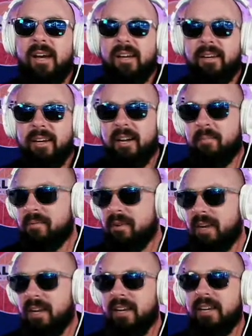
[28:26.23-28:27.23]

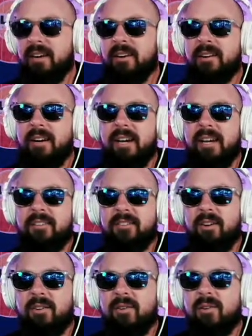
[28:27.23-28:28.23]
Hitting your
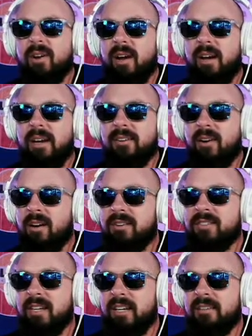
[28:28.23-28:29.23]
local
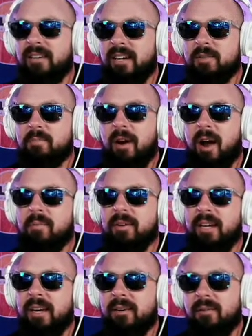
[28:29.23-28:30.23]
car scene is
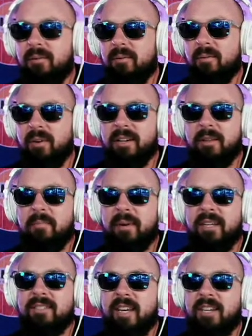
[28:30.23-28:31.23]
probably one of the
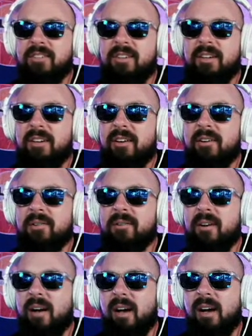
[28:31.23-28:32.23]
biggest things you can
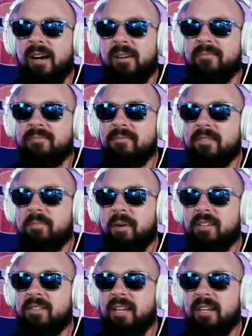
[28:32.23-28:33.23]
do,
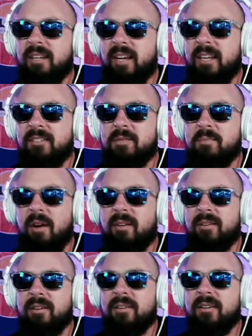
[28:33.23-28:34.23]
especially in
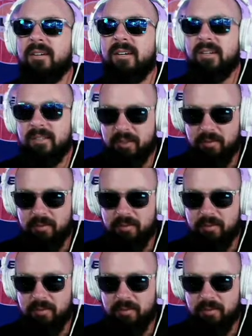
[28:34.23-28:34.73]
smaller,